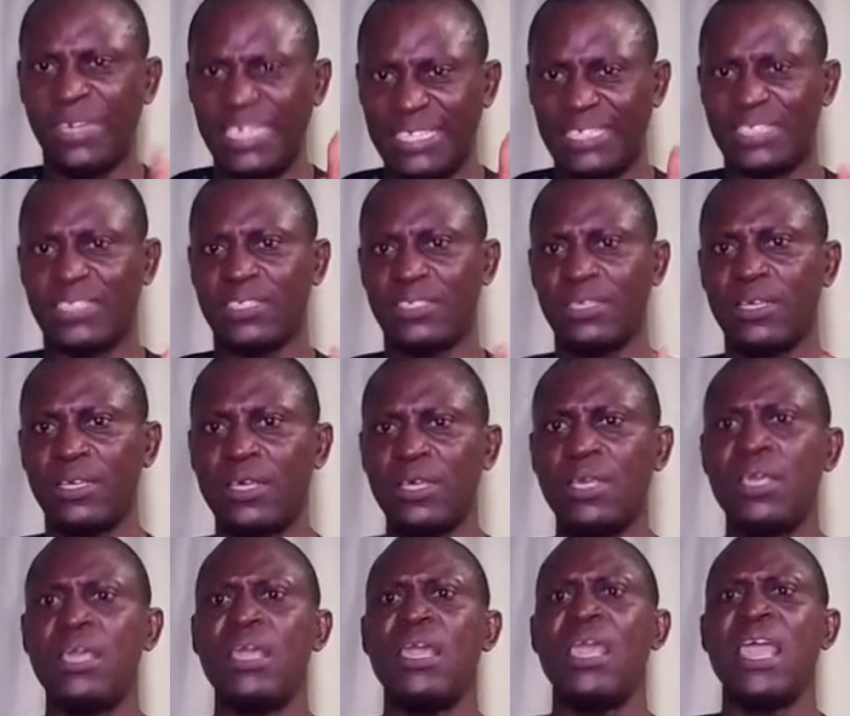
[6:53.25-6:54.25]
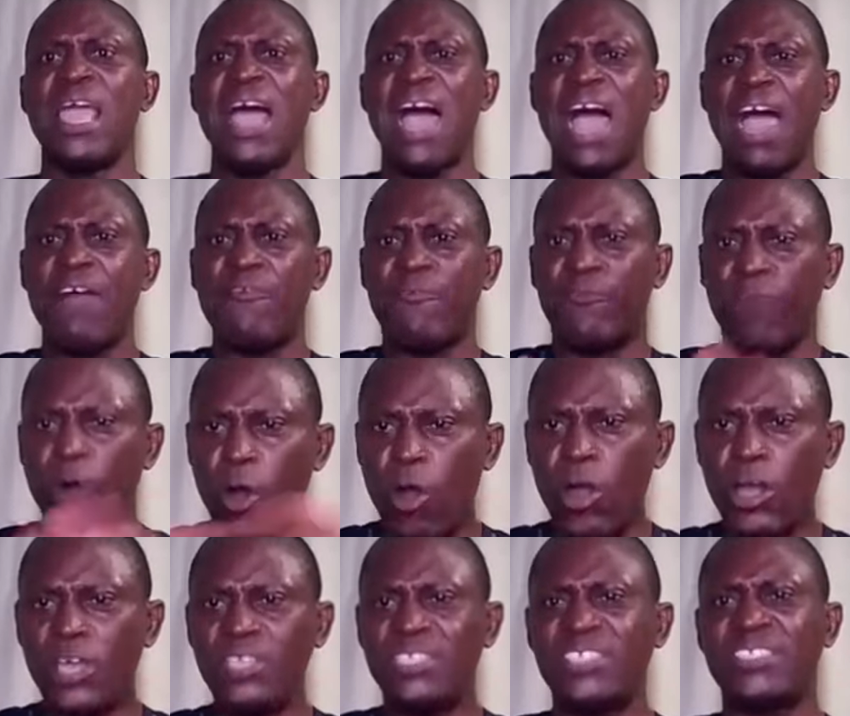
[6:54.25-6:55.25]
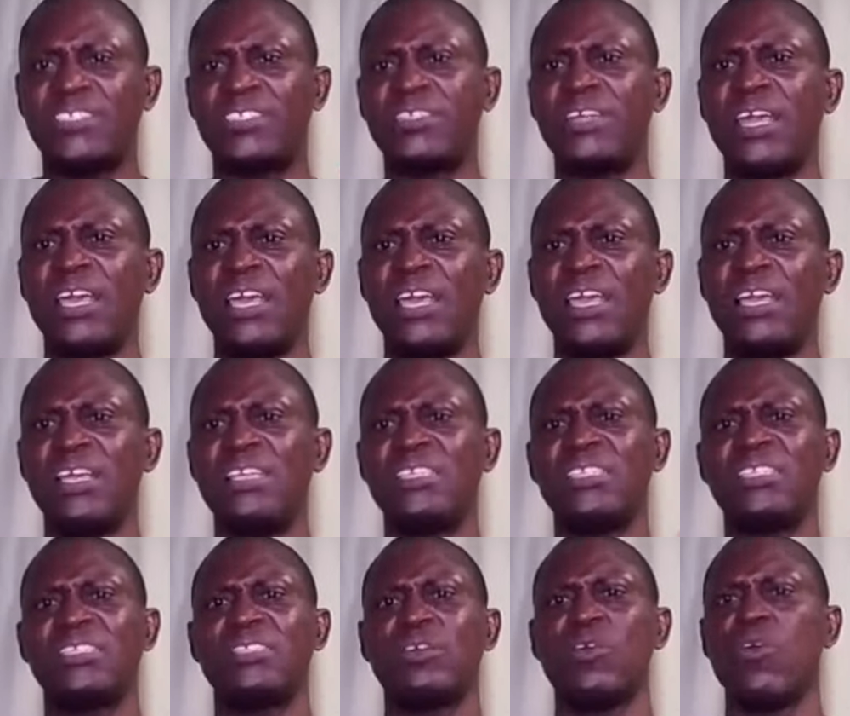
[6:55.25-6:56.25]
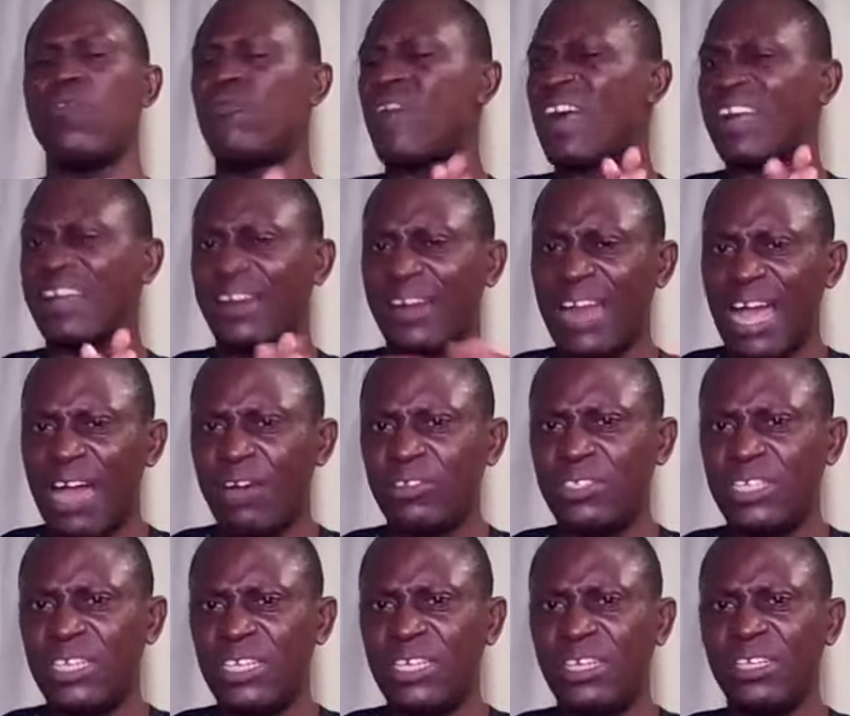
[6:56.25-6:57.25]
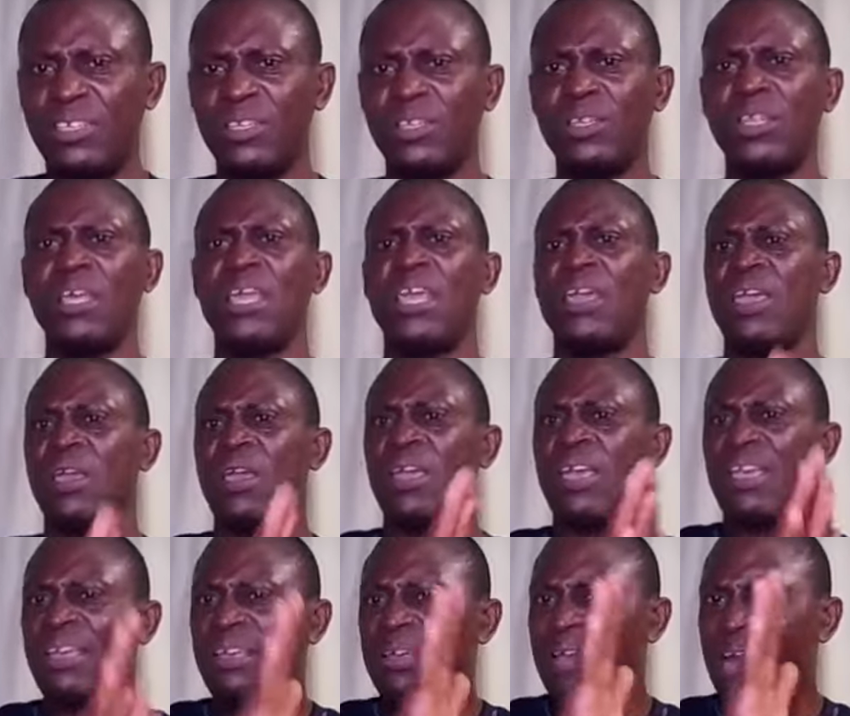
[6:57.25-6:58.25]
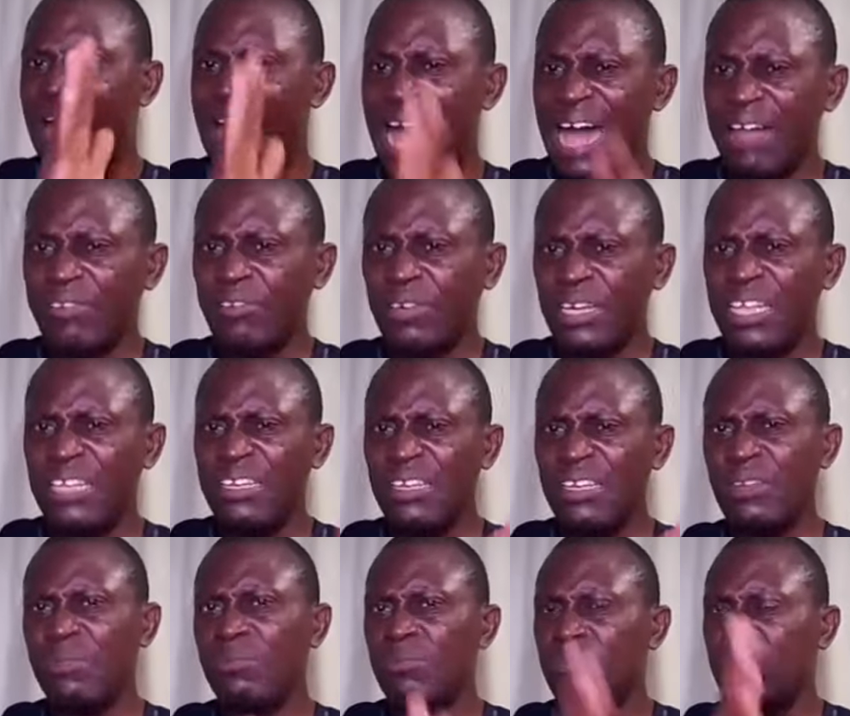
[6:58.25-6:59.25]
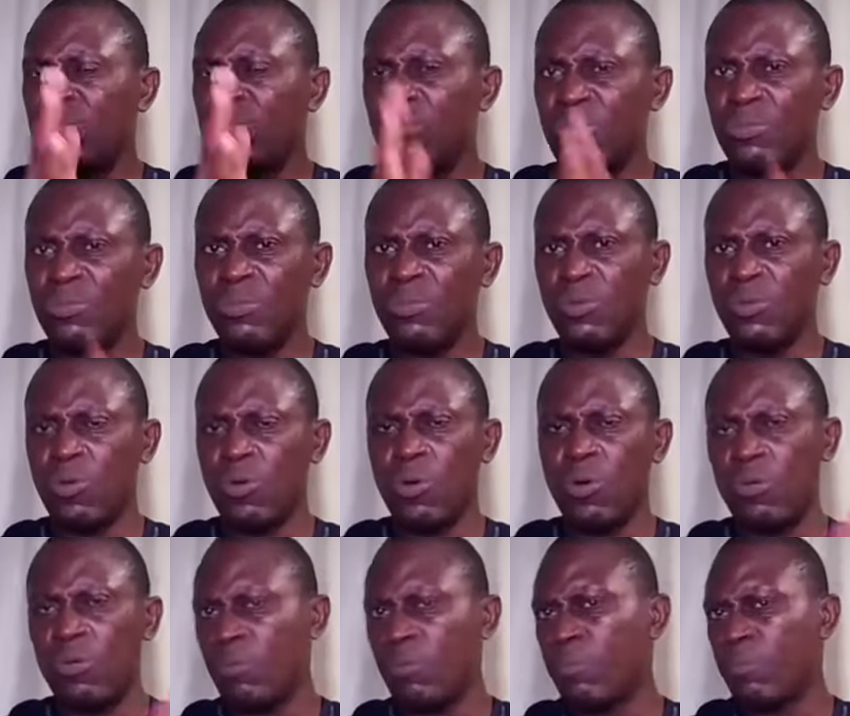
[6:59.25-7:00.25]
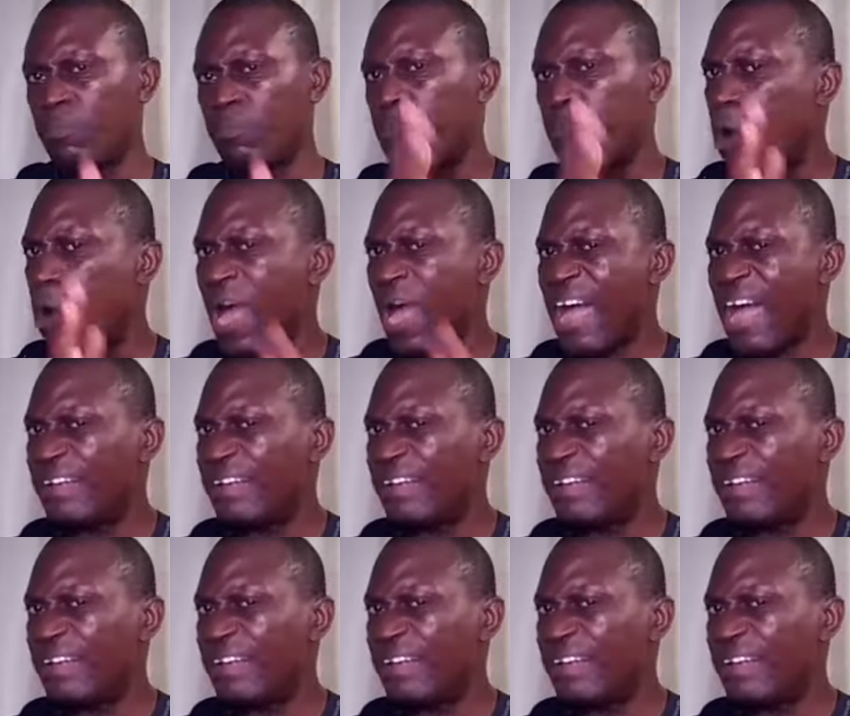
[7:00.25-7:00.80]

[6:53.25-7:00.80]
Please avoid stress, overcrowding, poor